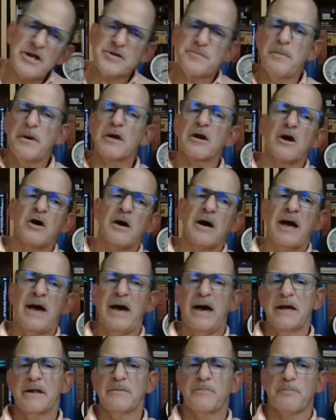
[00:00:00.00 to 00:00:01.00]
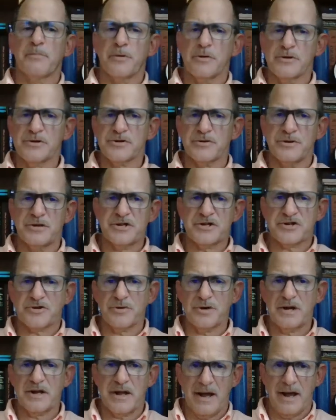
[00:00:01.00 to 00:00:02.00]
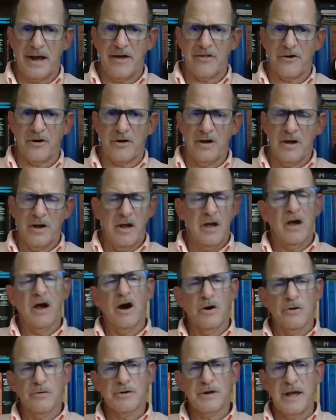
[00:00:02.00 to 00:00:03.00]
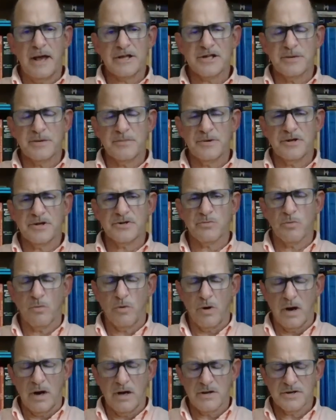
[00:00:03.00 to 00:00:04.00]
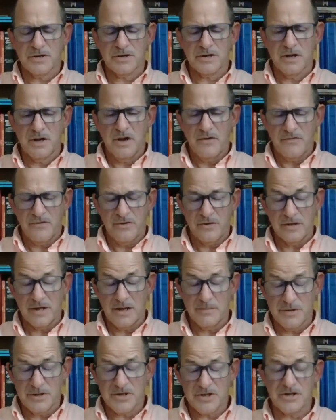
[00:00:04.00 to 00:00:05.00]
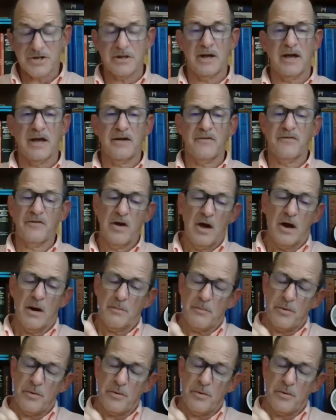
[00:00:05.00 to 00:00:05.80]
These men all had personal history together. Onesimus was Philemon's slave.